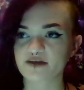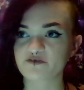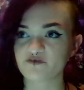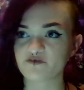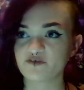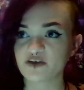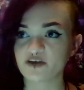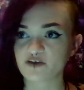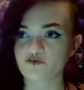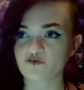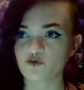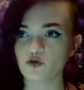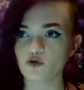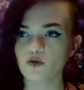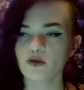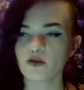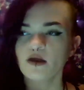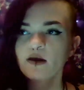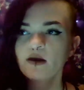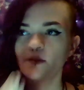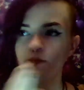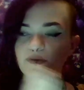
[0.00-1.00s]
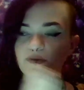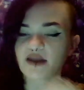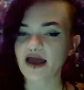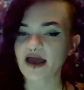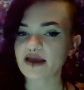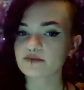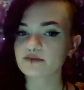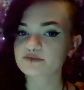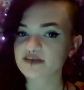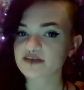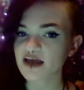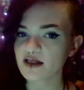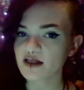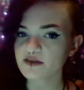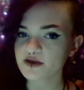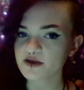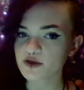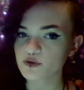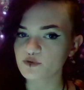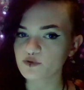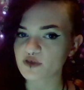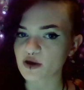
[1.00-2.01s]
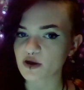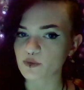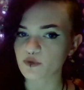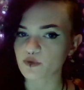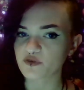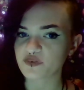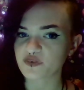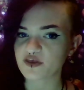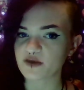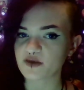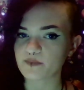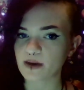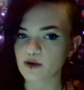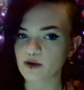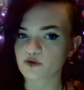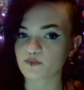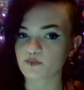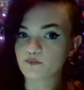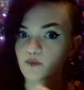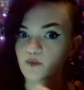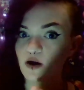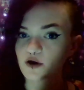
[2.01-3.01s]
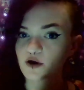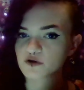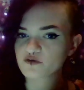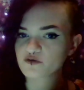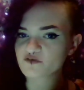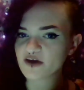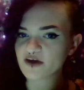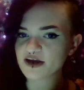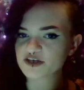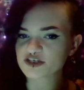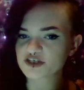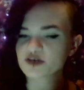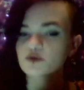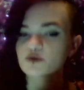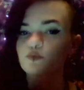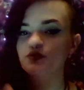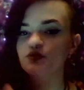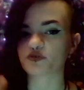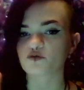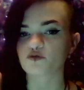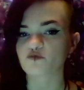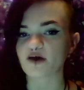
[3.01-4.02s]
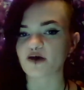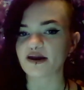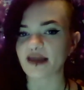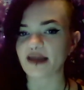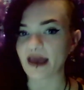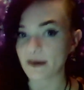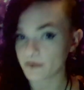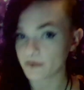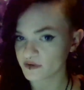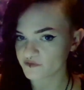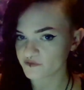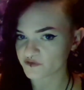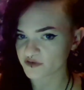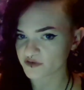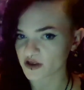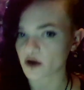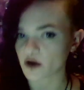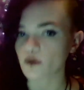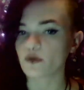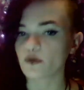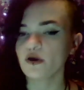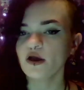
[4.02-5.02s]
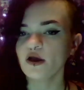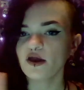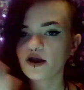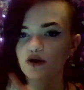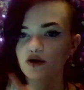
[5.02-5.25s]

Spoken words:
fearful, but I am telling you that with the amount of moderation, with the right ebb and flow,